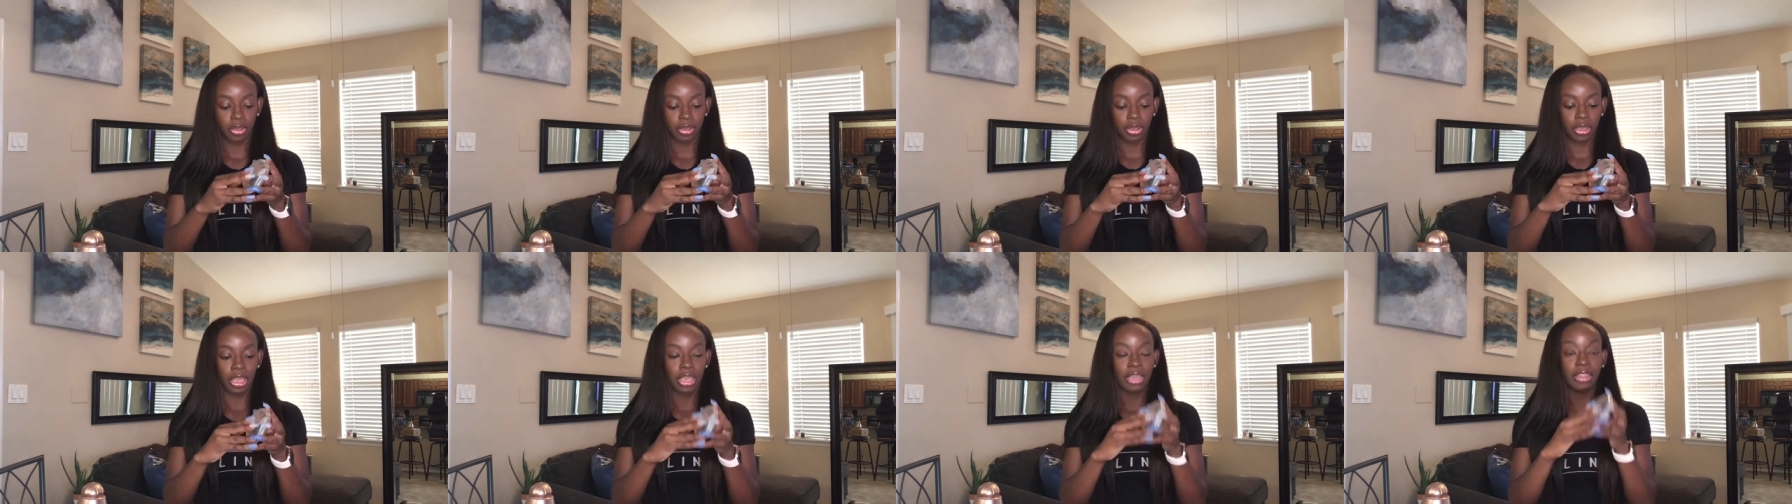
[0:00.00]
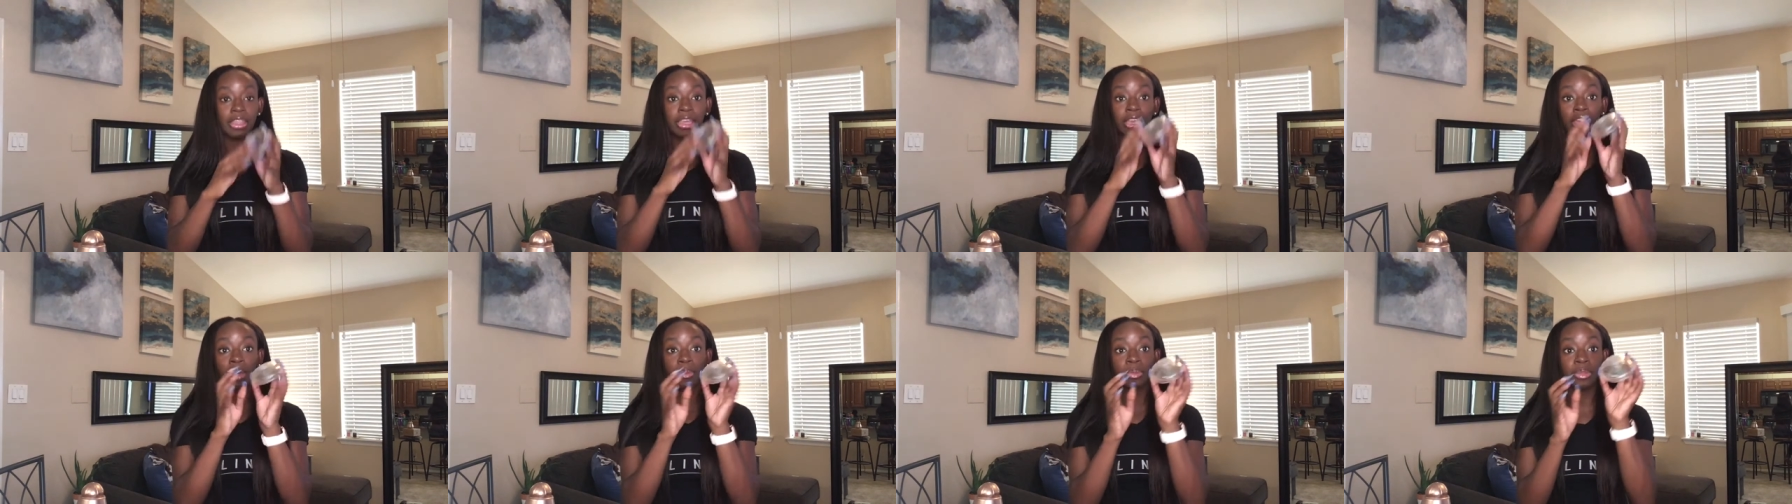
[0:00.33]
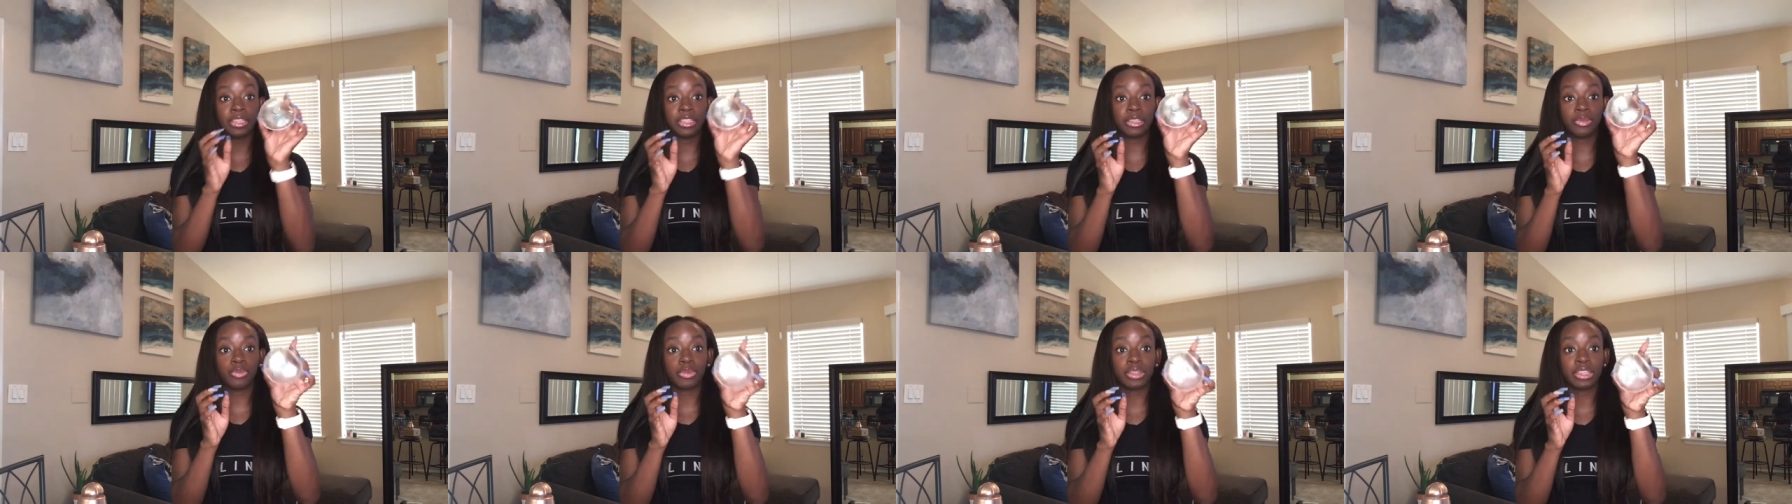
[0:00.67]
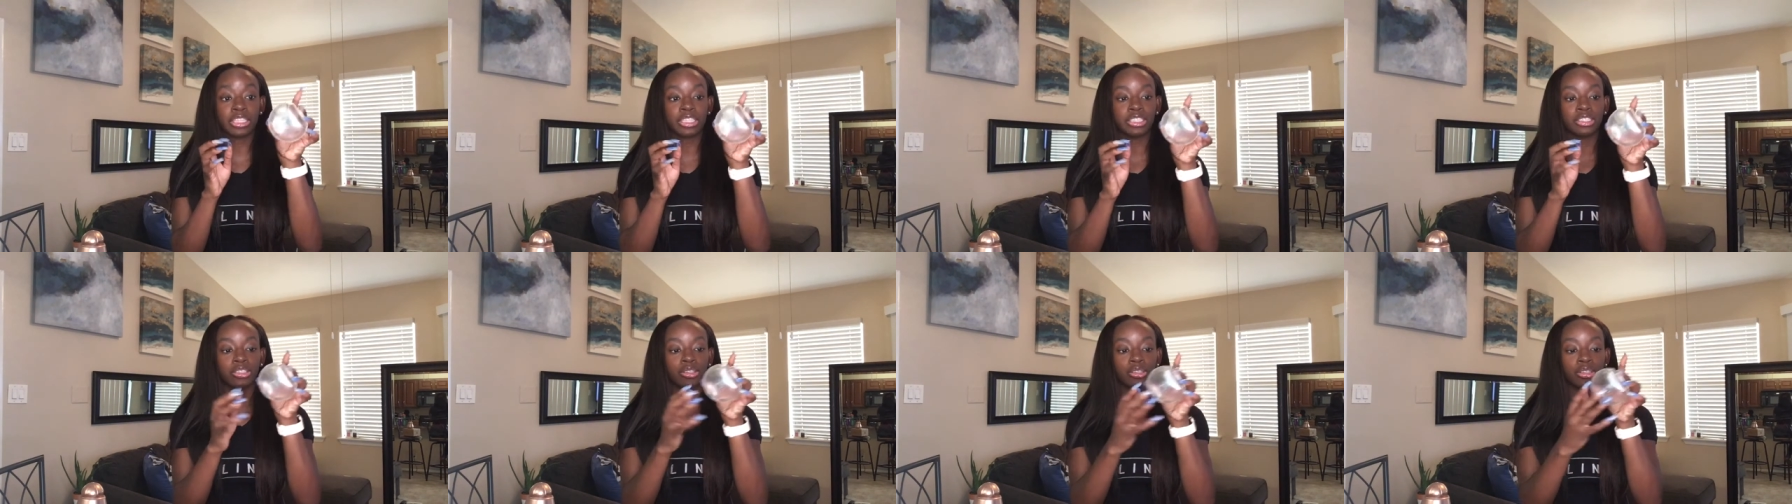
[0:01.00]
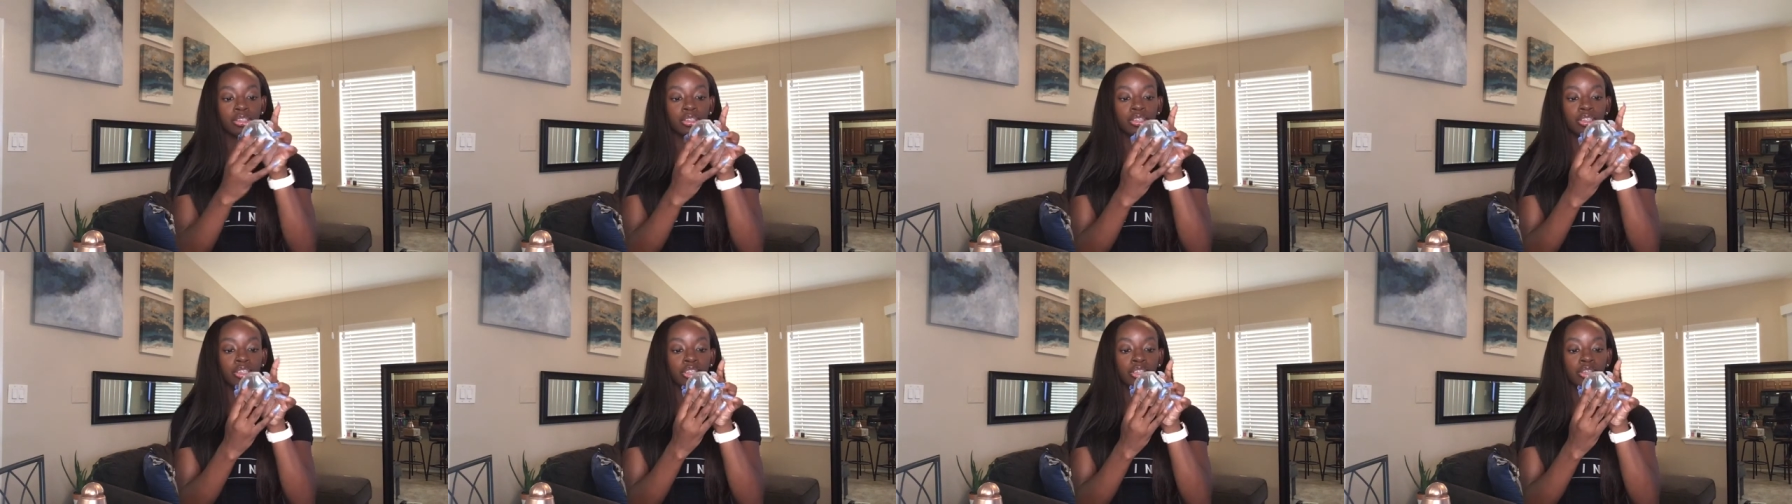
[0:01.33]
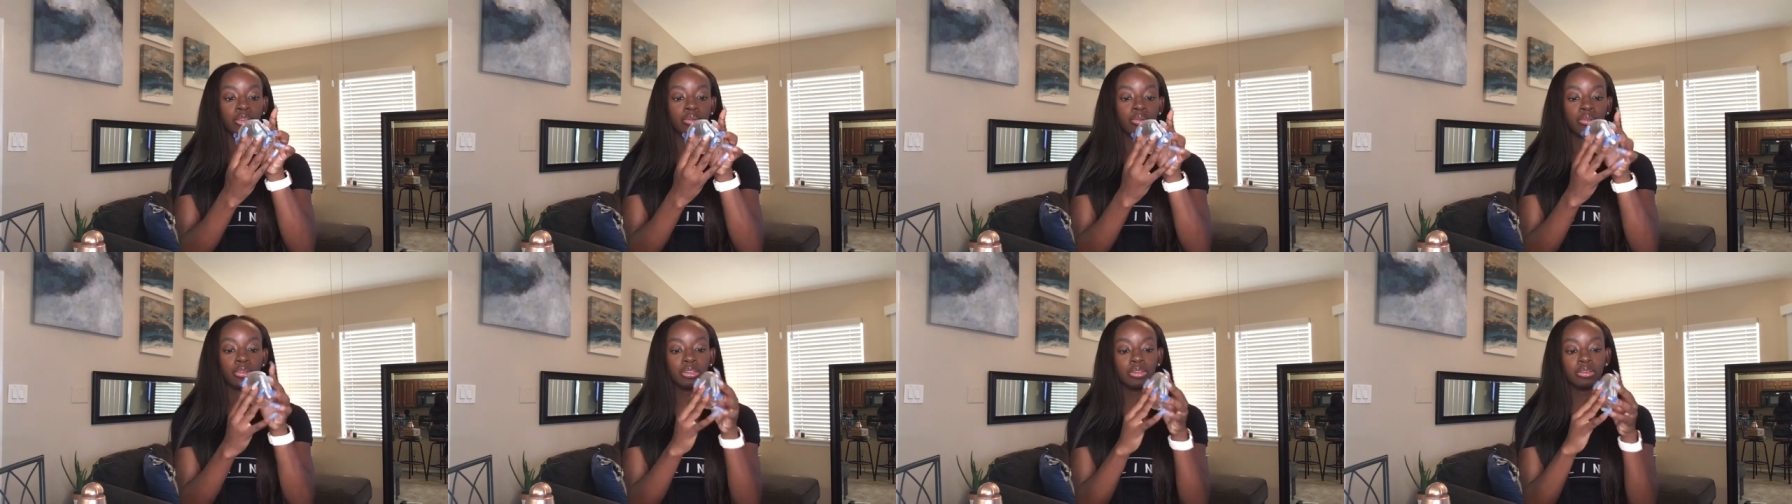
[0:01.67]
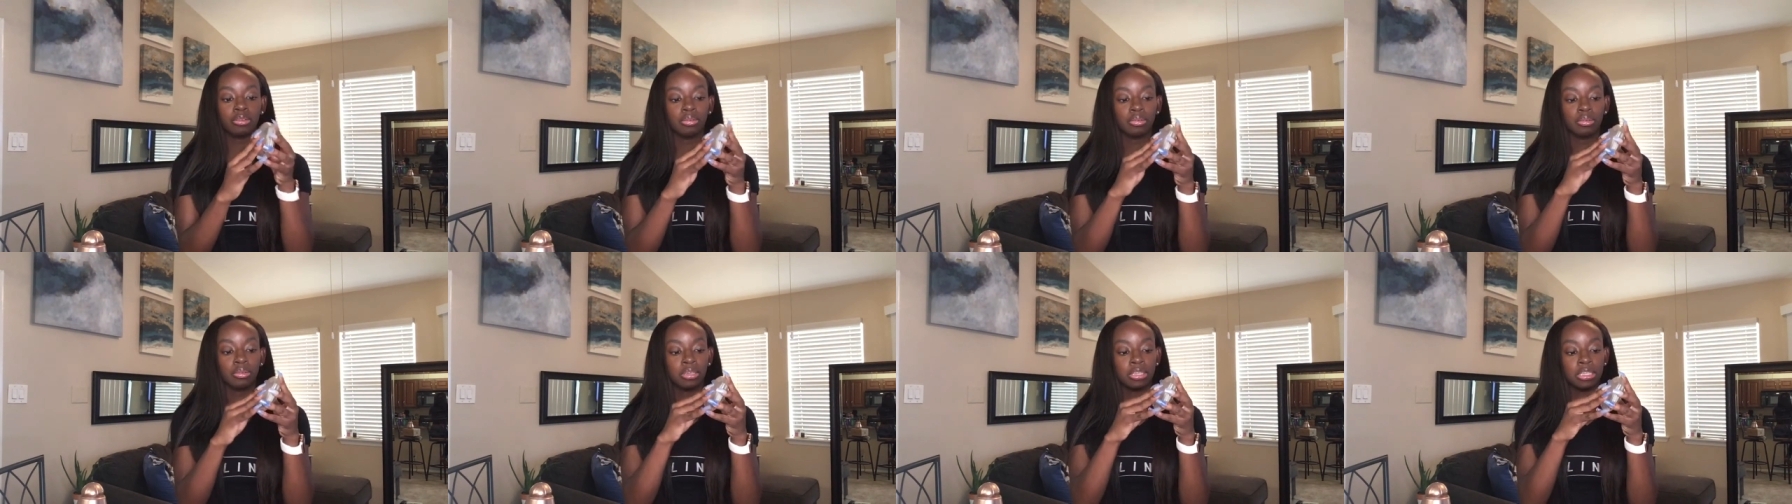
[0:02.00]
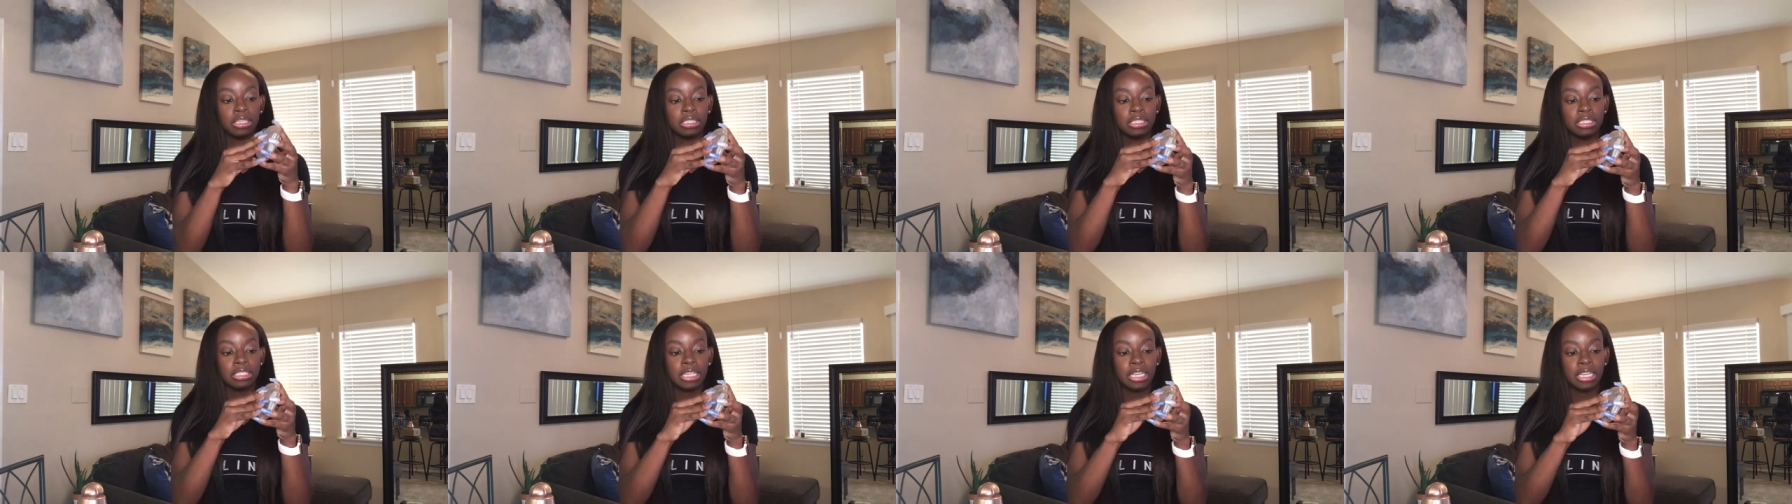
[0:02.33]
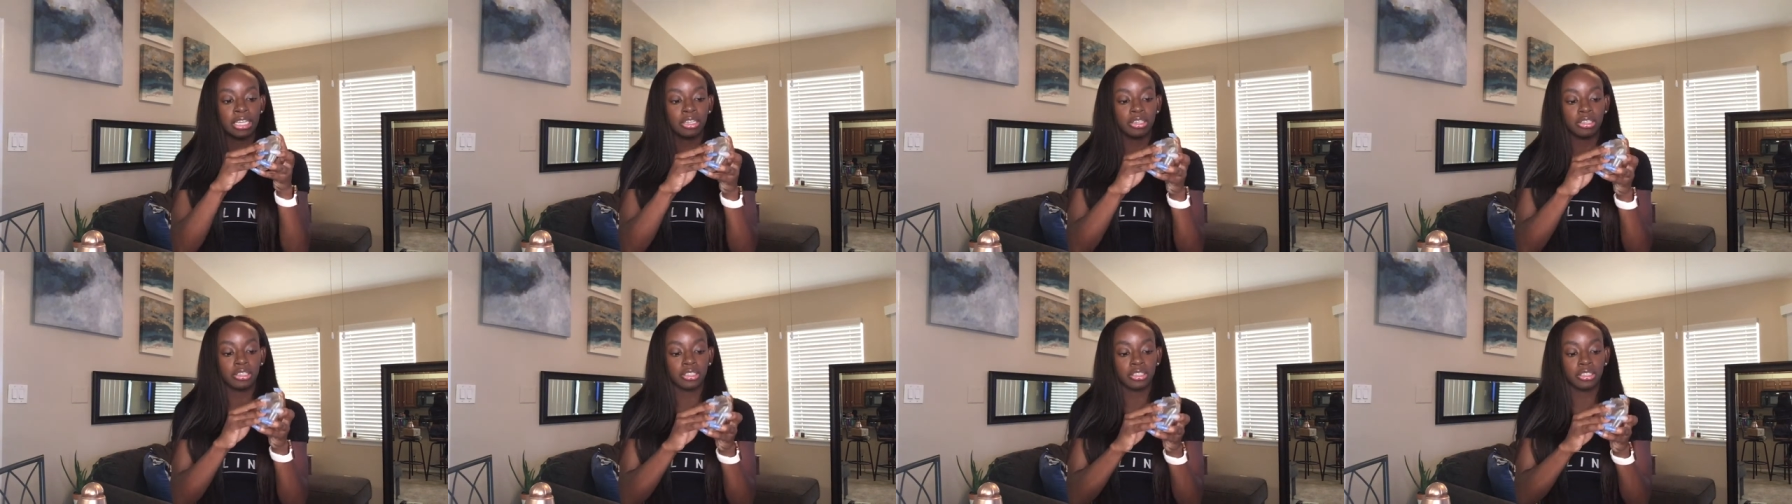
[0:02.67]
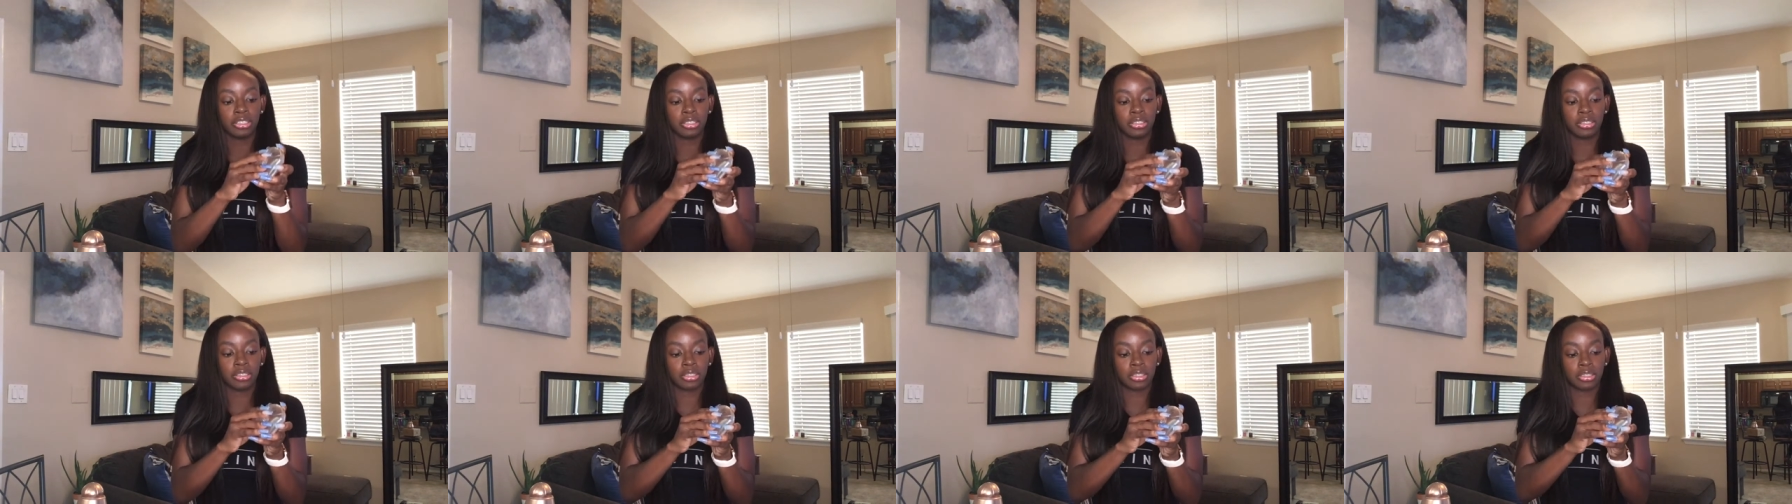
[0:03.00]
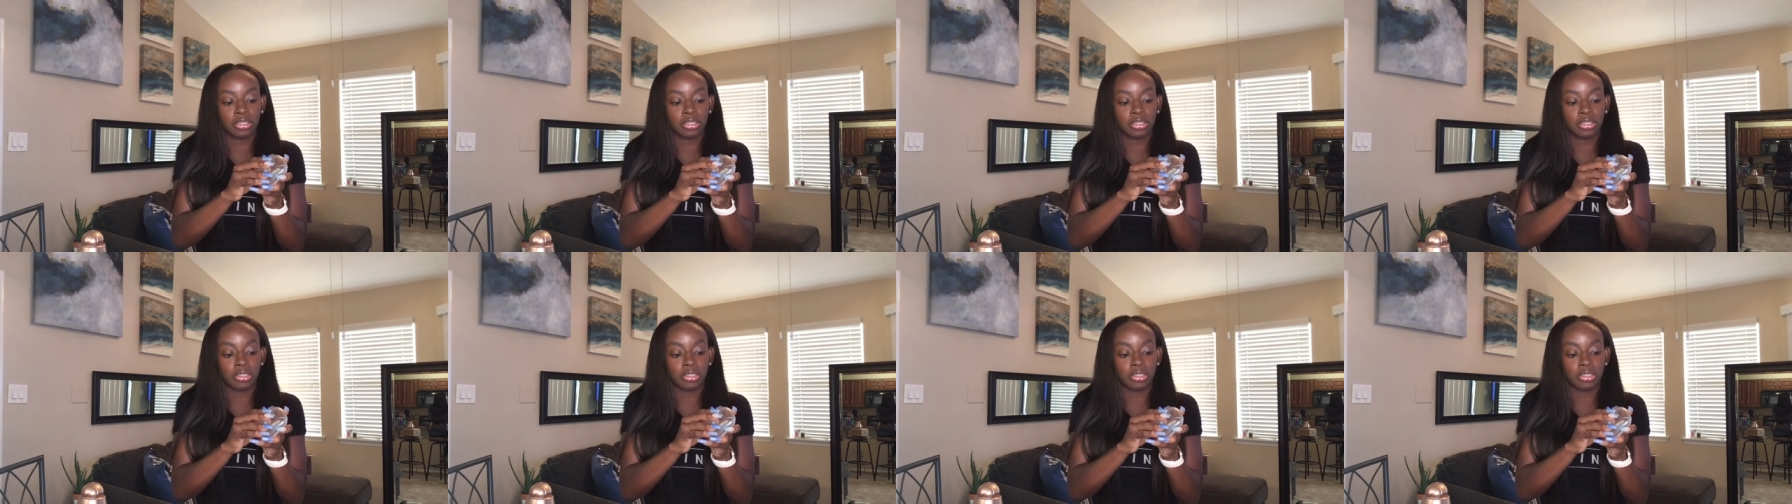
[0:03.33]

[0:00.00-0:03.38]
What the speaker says: And they come in with these cute little containers.